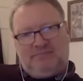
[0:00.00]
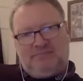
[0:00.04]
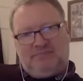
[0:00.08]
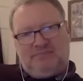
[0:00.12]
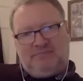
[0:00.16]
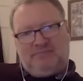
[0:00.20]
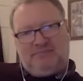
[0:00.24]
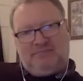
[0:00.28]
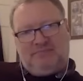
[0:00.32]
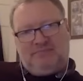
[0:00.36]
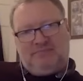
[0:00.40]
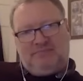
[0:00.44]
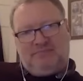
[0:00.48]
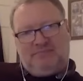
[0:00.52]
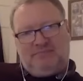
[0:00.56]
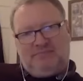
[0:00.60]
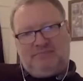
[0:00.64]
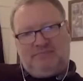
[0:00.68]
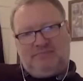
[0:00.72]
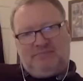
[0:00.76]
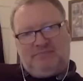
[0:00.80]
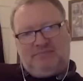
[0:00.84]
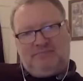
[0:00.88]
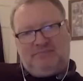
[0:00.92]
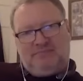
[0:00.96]

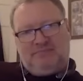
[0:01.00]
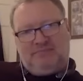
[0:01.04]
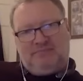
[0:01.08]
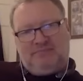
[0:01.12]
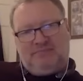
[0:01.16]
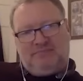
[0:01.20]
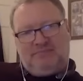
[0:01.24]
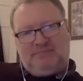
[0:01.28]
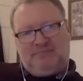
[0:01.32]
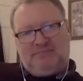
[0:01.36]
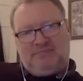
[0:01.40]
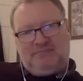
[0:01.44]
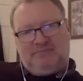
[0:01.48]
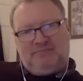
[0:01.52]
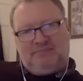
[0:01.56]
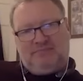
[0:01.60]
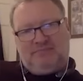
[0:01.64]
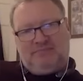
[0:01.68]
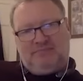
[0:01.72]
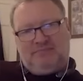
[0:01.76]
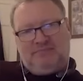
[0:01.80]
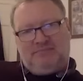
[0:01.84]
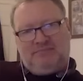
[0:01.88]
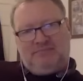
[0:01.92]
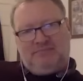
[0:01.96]

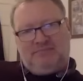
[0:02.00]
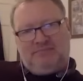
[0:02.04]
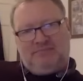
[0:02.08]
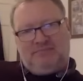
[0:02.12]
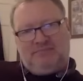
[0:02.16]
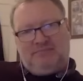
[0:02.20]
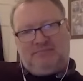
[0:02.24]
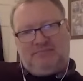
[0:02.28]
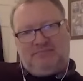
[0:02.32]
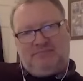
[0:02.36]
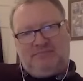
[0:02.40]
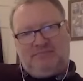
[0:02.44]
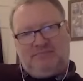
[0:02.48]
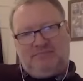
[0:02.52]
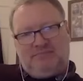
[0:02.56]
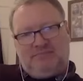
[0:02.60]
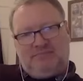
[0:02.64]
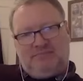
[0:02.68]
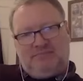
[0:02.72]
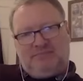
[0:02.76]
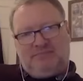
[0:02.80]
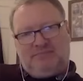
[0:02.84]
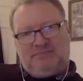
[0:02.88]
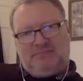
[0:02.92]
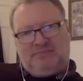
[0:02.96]

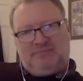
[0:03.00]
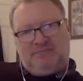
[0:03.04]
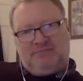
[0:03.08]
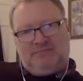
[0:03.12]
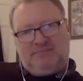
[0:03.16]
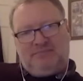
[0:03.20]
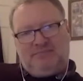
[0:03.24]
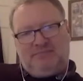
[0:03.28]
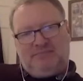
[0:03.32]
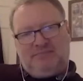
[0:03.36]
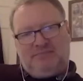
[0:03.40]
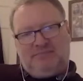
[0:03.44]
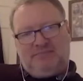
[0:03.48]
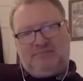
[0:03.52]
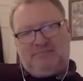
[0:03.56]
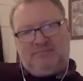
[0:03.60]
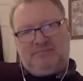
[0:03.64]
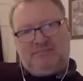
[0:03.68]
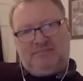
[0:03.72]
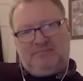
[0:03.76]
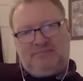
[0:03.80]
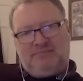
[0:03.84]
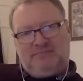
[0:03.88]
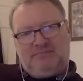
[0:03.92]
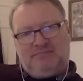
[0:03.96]

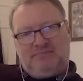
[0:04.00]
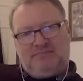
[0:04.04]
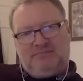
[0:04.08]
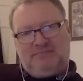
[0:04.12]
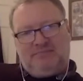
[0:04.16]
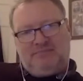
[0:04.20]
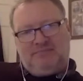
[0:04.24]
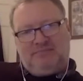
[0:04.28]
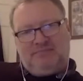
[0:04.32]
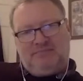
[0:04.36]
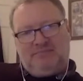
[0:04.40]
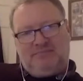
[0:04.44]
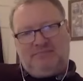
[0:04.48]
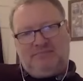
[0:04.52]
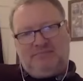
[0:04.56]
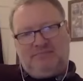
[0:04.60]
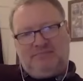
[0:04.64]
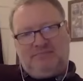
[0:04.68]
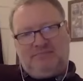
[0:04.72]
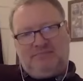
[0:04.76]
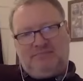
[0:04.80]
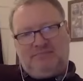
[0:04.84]
No words are spoken by the person on screen.